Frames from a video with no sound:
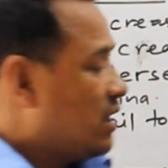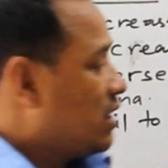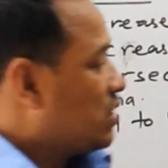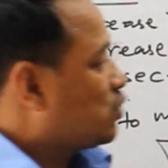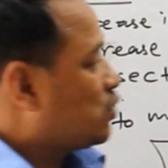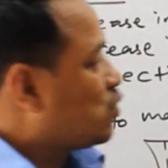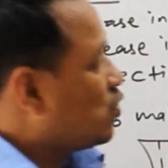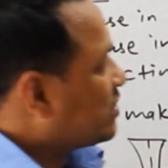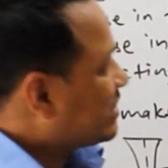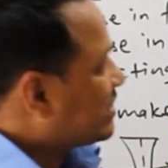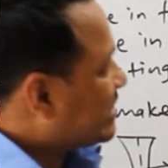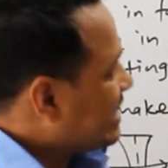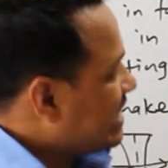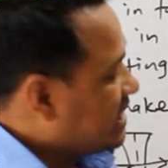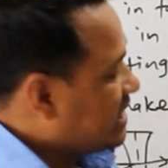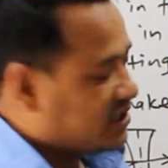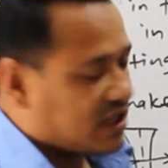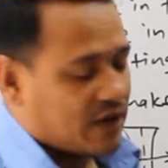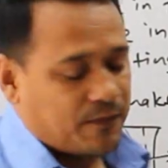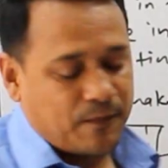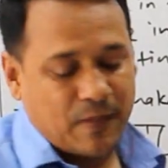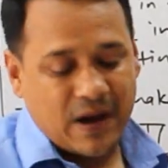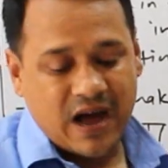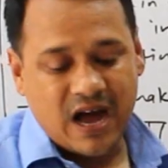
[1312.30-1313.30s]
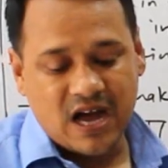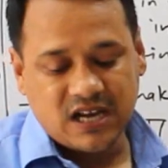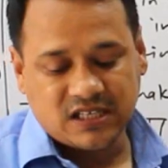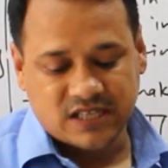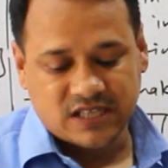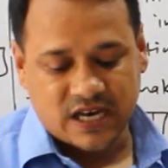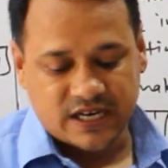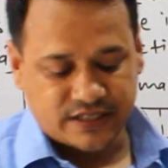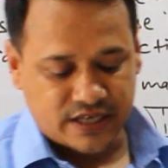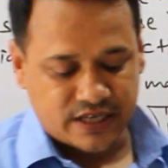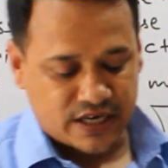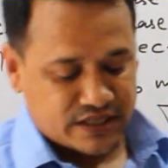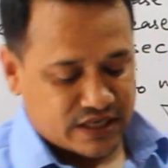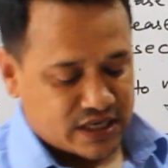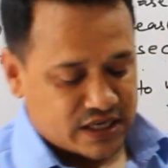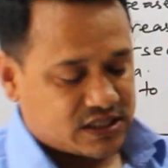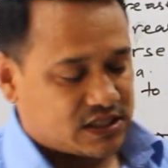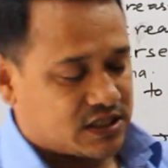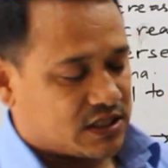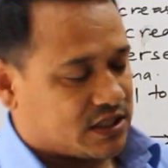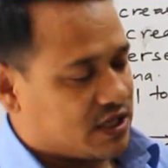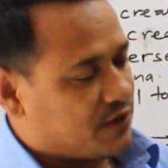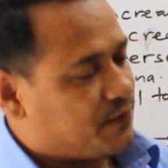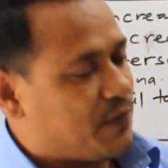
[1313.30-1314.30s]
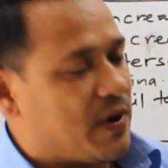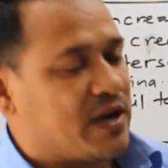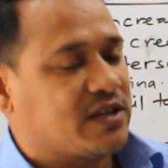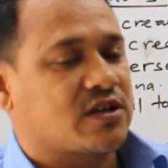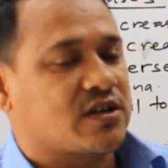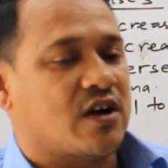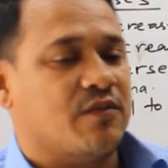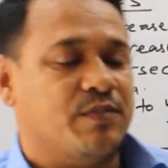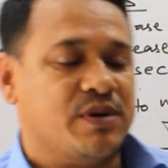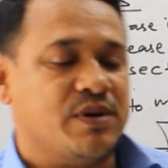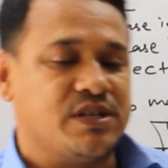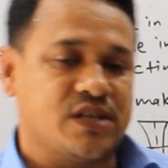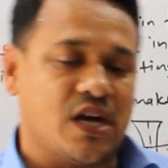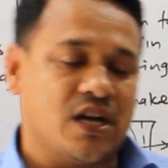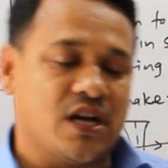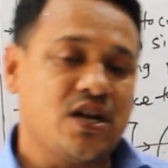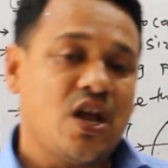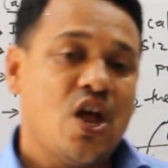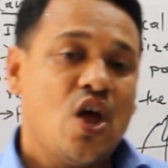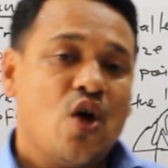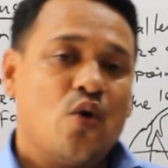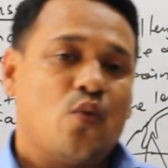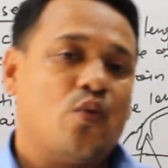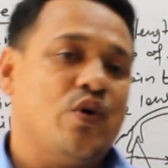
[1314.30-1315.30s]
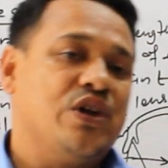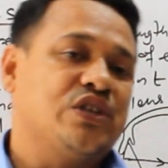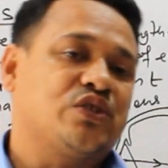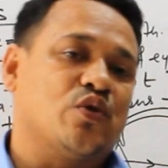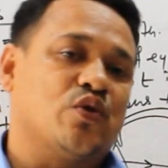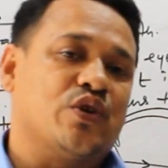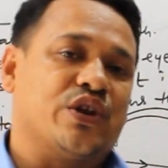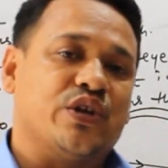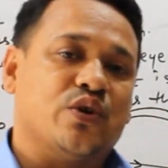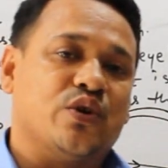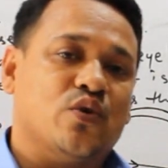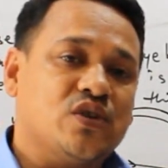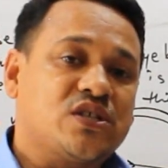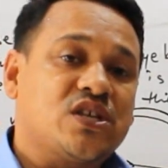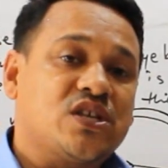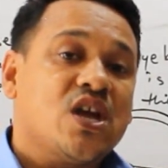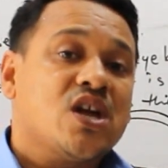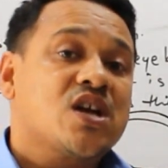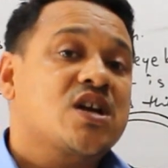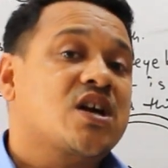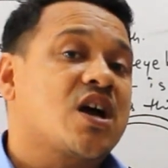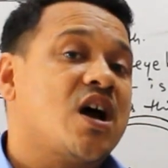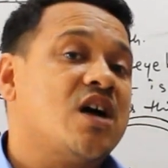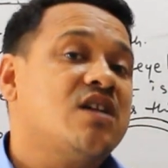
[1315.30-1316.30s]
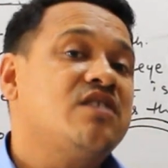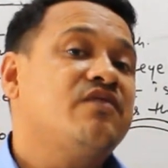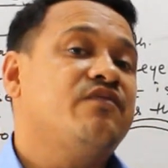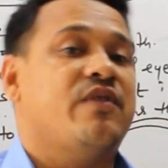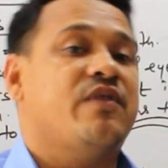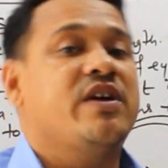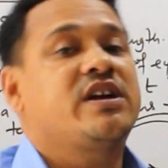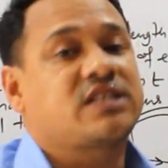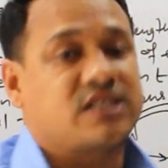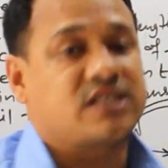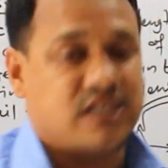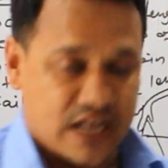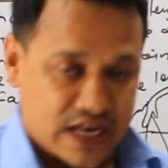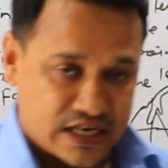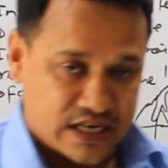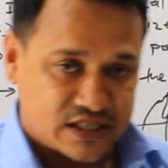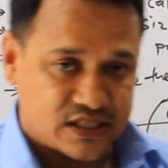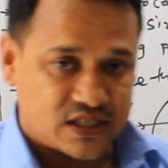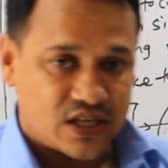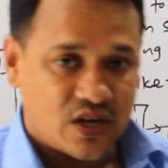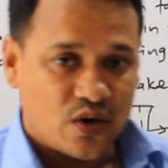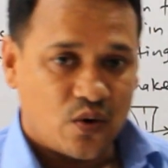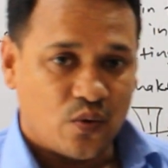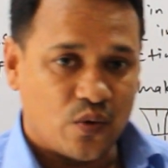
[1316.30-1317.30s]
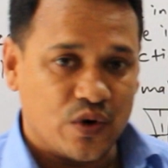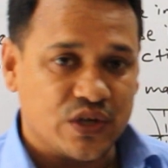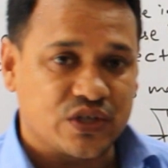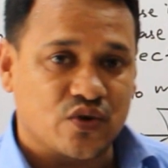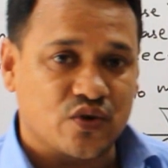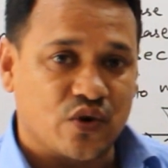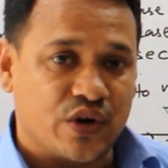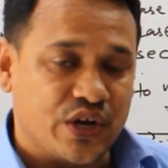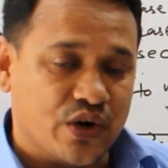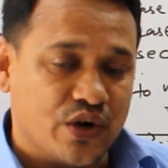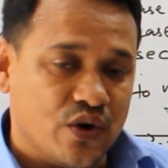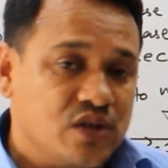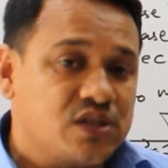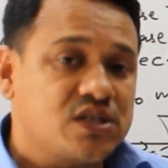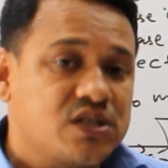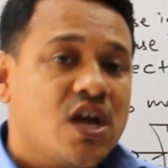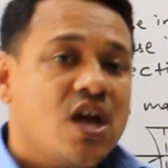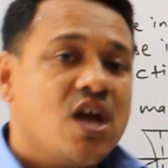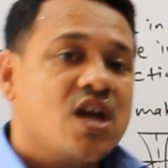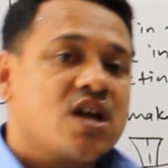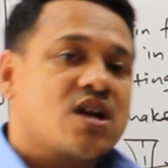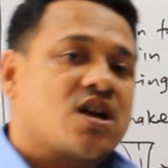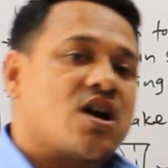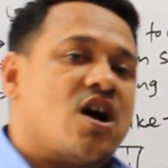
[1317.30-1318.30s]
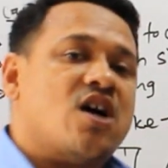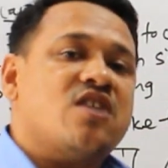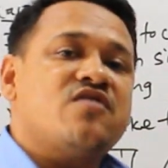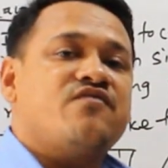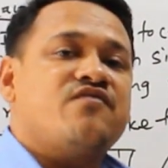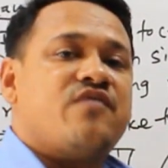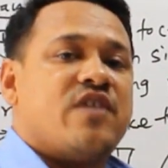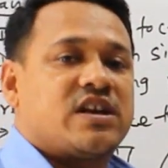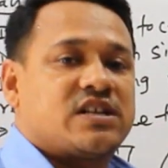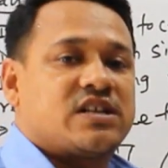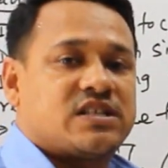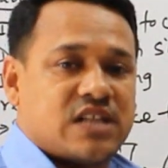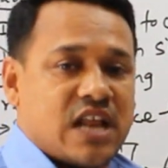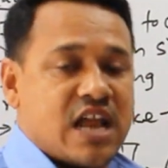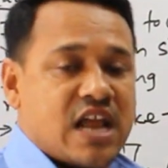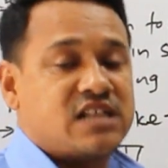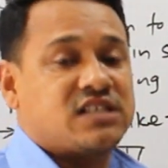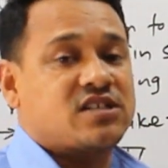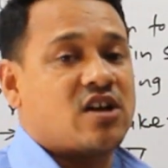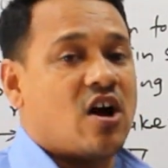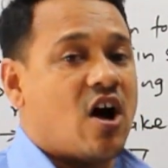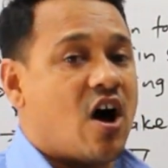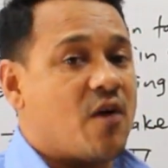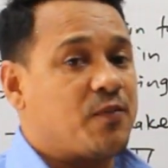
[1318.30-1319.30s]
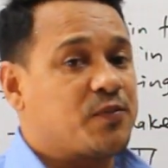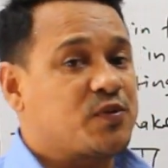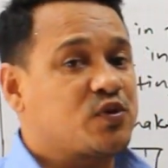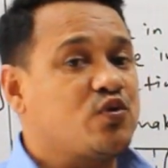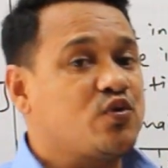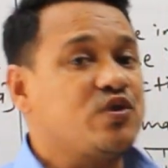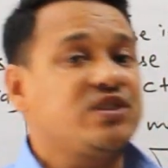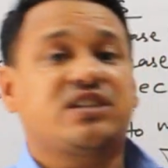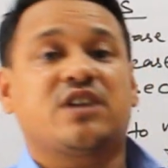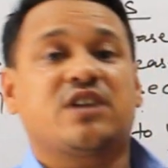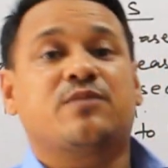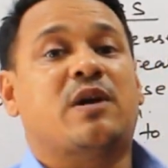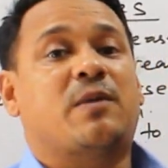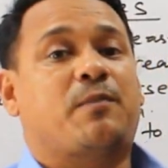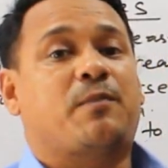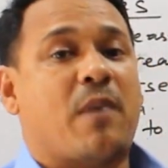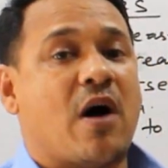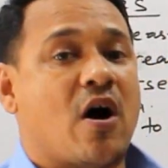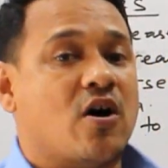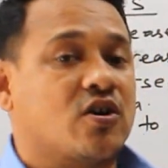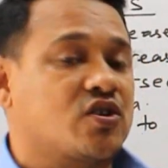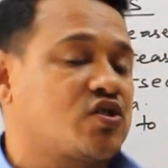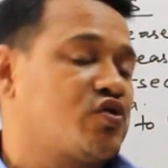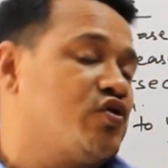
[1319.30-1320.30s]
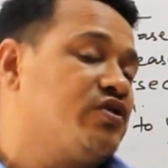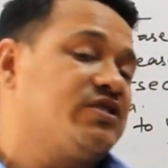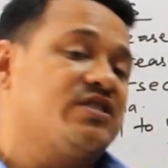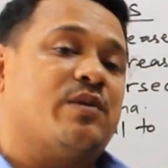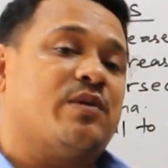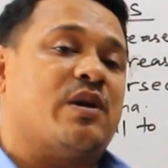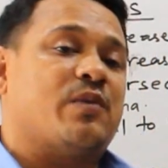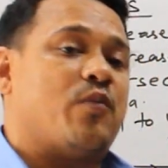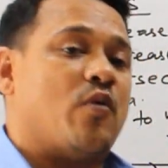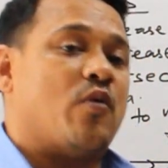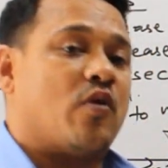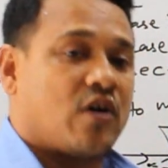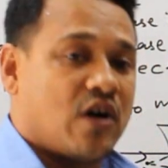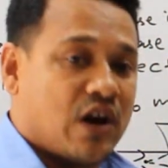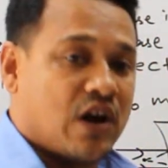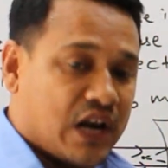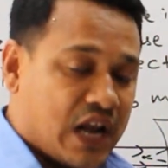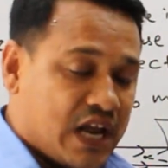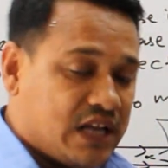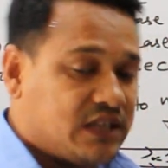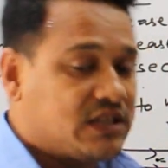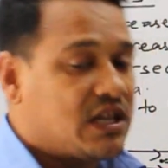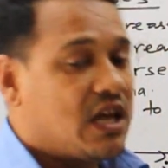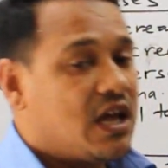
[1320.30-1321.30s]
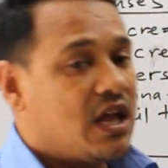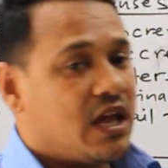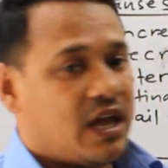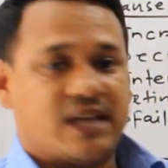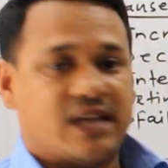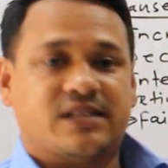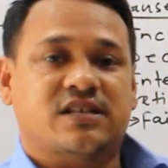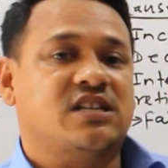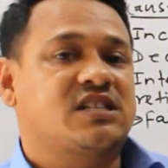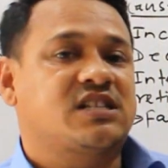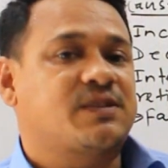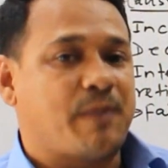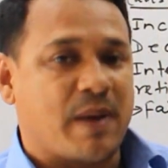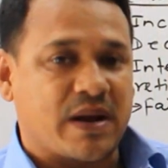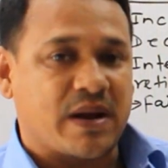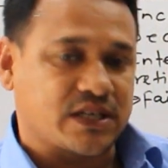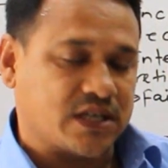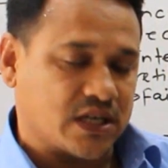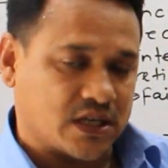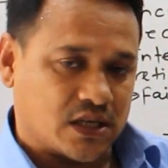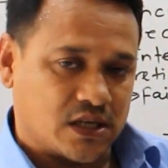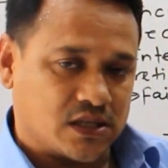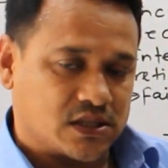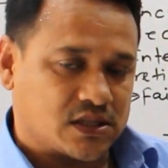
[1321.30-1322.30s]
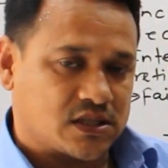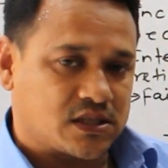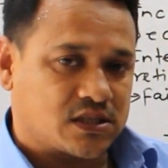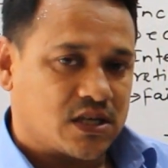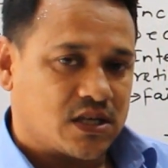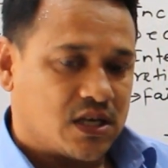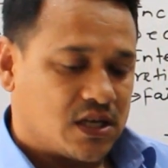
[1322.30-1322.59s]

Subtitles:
To treat the farsightedness defect of vision, we should use convex lens. Of suitable power, suitable focal length as a spectacles.